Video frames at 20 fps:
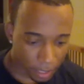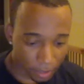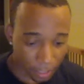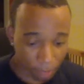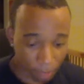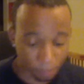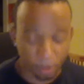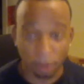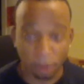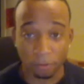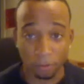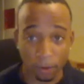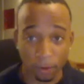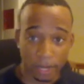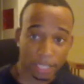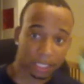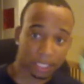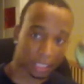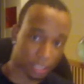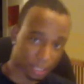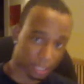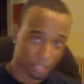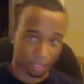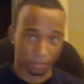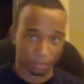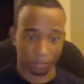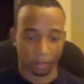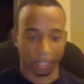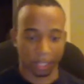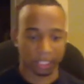They're both fresh. This
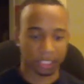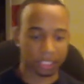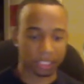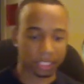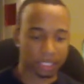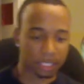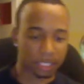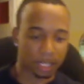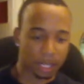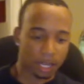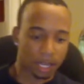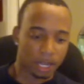is fresh.